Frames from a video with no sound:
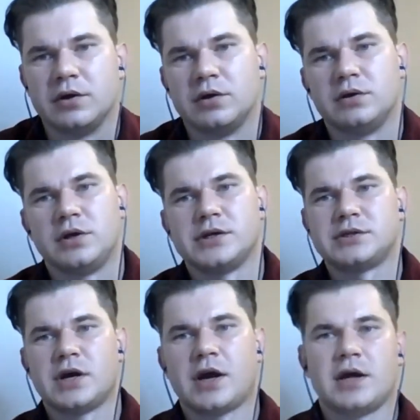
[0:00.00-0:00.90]
Uh,
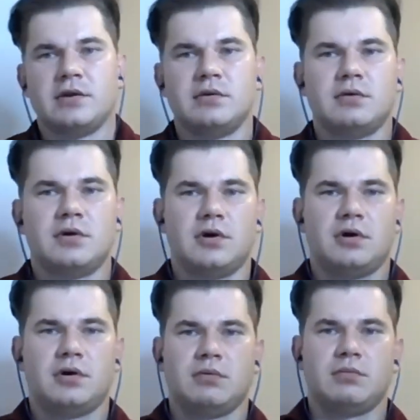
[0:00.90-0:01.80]
yes, again,
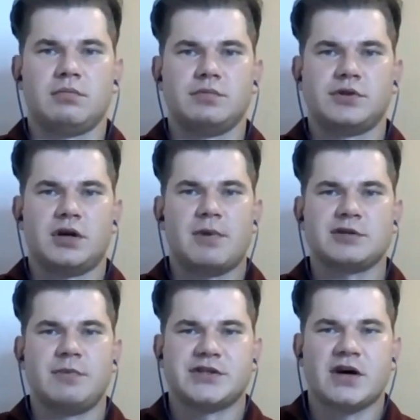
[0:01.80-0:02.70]
uh, there
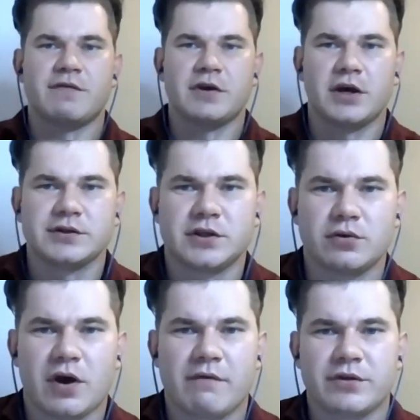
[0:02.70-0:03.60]
must be something else that
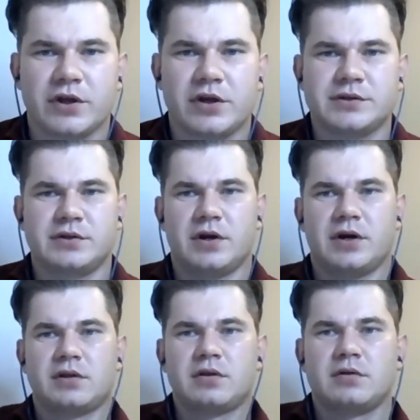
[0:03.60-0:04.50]
you haven't addressed,
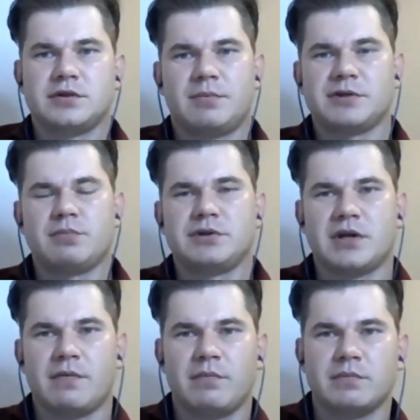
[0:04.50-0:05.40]
right? There must be
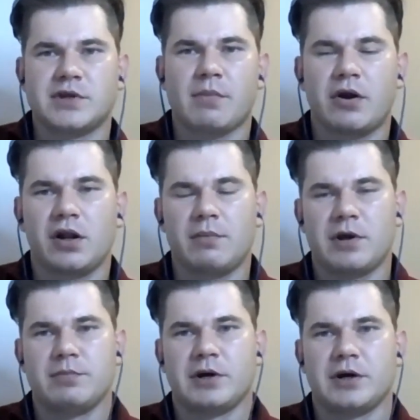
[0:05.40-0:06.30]
some some kind of
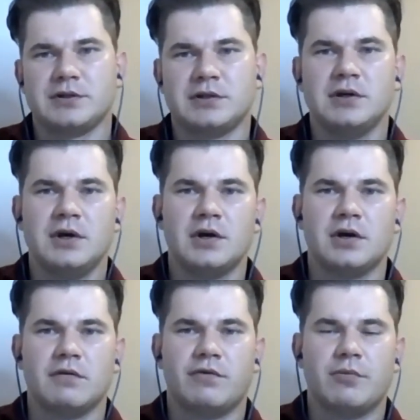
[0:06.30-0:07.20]
element because
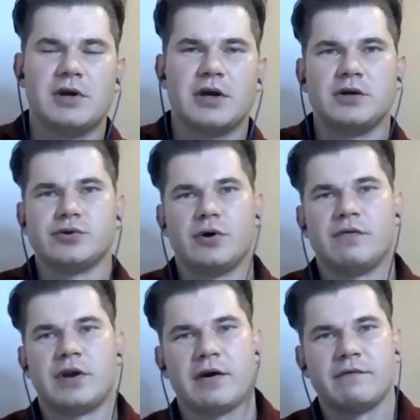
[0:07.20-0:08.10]
for me also
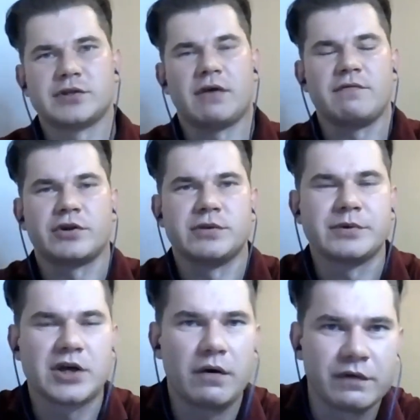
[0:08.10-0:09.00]
when I was having, for
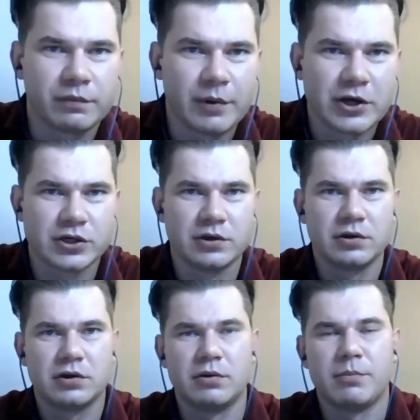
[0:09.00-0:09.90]
example, scalp
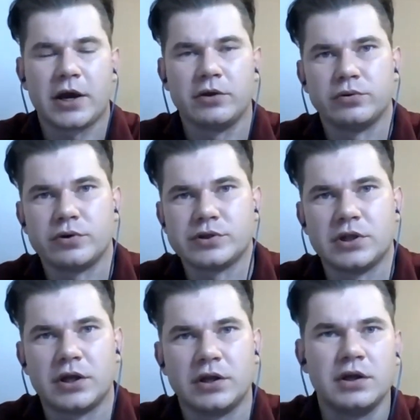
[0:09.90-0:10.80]
inflammation back in
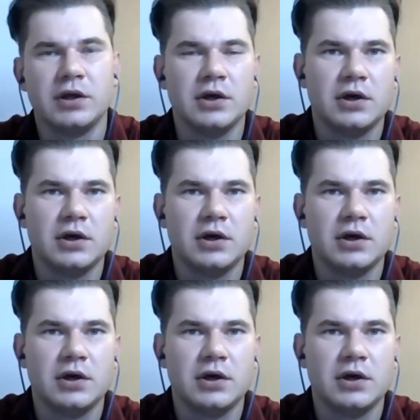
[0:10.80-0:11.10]
2000. And,